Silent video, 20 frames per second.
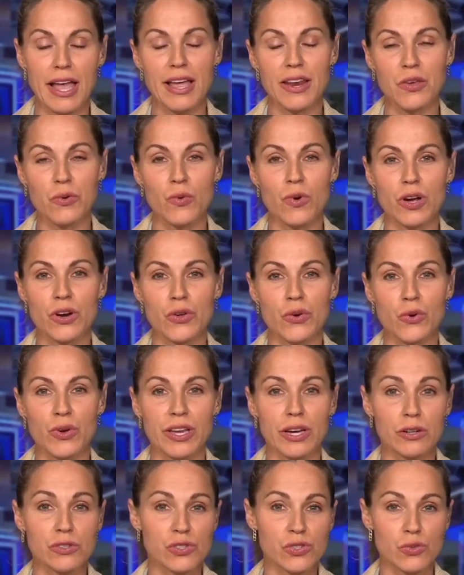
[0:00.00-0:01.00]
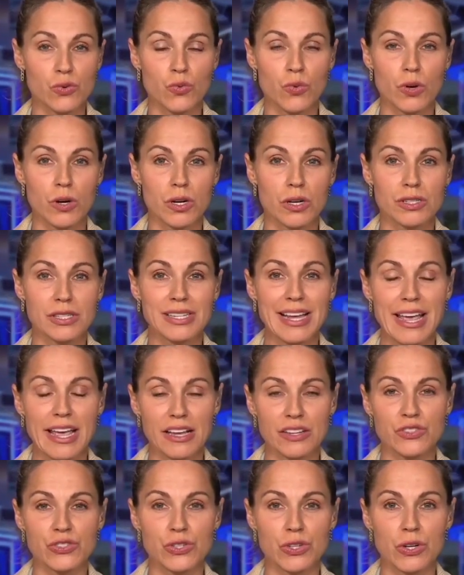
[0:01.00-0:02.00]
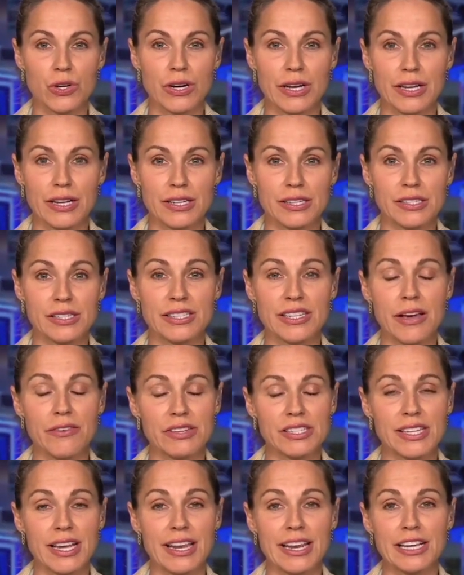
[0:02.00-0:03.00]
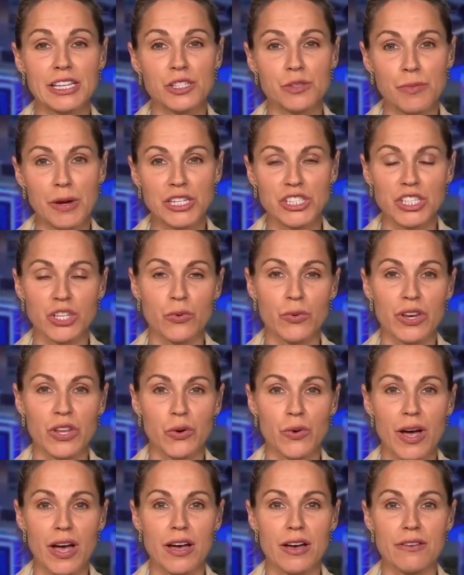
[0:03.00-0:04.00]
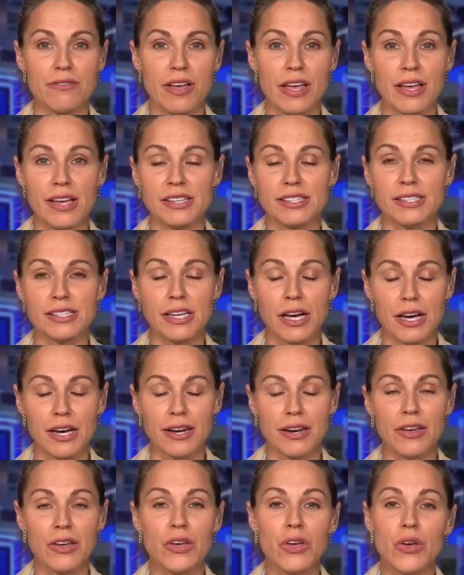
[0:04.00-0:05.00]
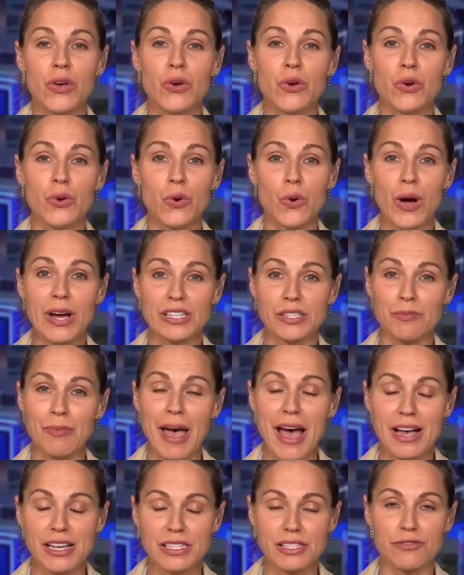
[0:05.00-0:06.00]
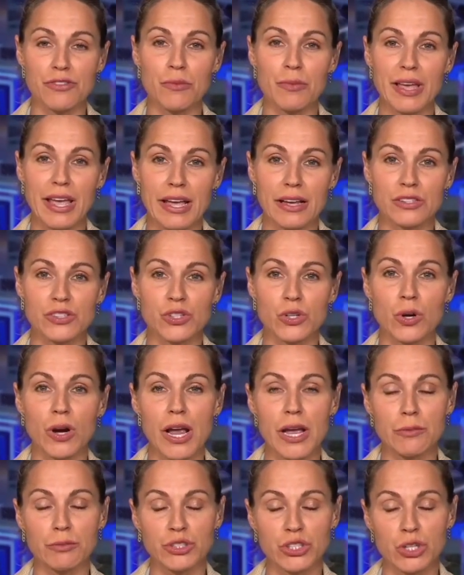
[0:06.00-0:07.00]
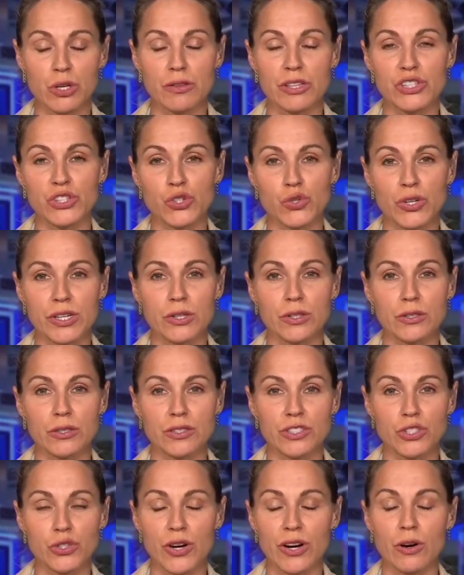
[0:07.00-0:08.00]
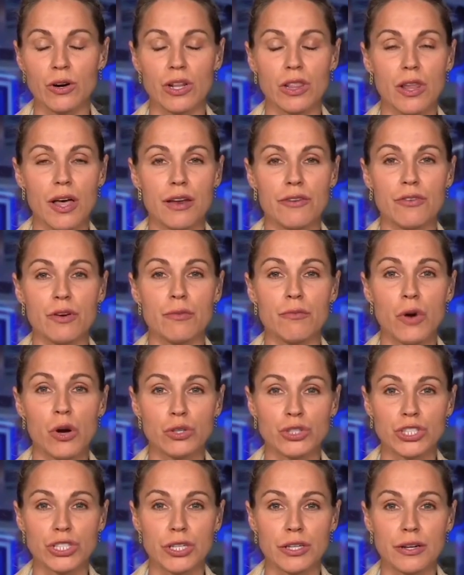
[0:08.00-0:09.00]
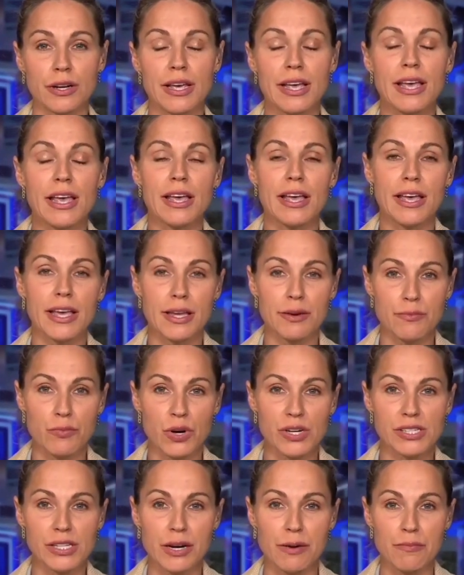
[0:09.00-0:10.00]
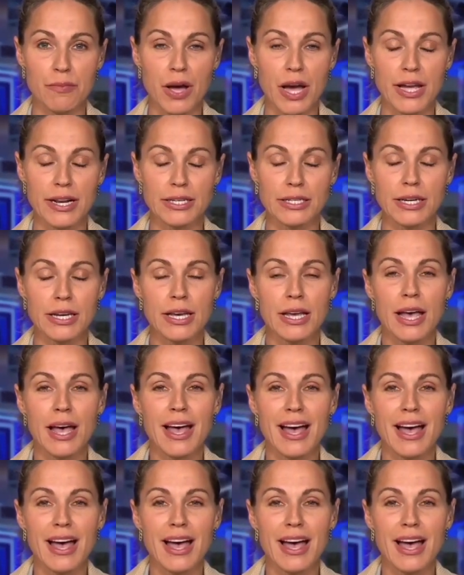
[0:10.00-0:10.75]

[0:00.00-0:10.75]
Anyone who hears the word cancer, it is devastating, especially when you have a son who has passed from cancer. I'm sure this triggered a lot of emotion in President Biden.